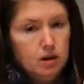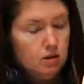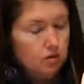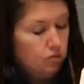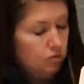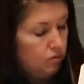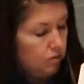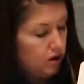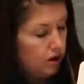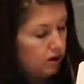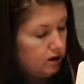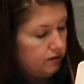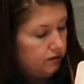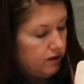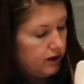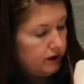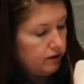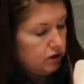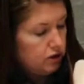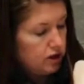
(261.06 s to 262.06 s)
What if
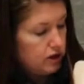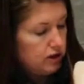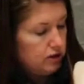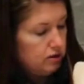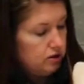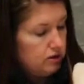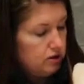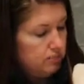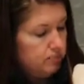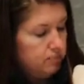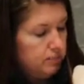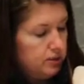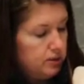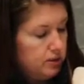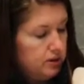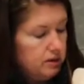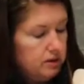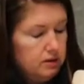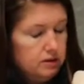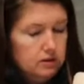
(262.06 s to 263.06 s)
I change the P
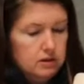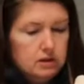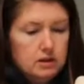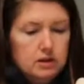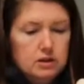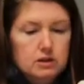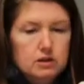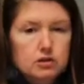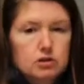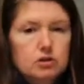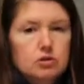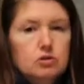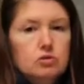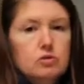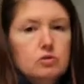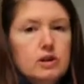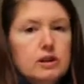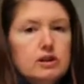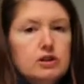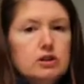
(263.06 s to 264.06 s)

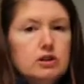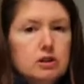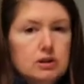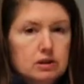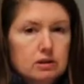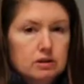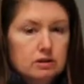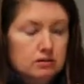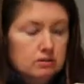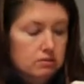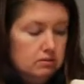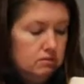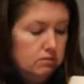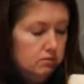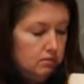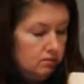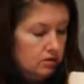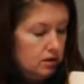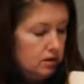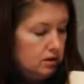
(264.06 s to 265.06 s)
to a T?
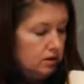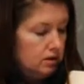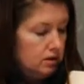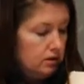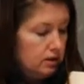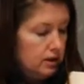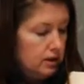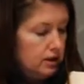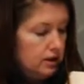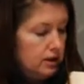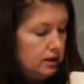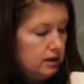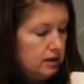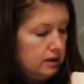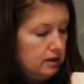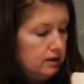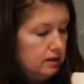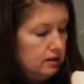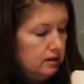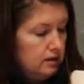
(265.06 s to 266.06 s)
L-I-T.